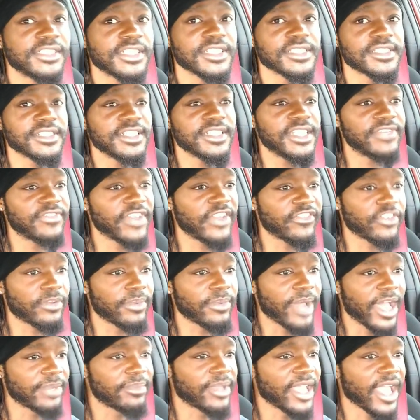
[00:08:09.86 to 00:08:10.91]
just leave
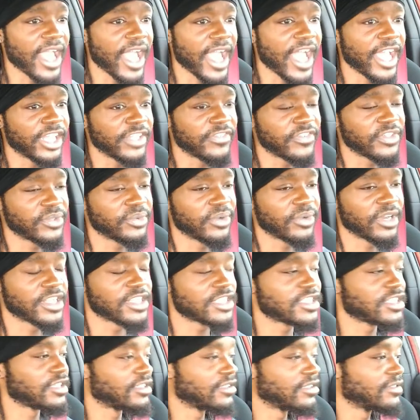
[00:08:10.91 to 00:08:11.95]
everybody behind if you
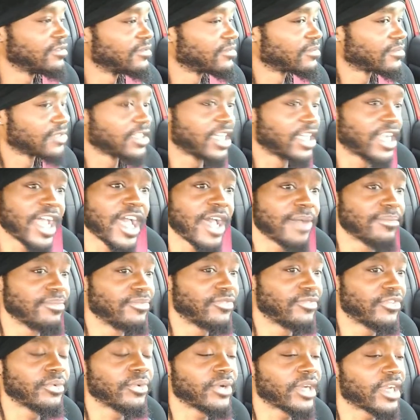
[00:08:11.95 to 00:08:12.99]
wanted to. And I'm
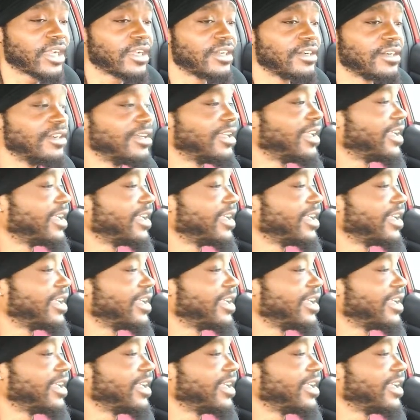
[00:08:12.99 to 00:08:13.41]
for real.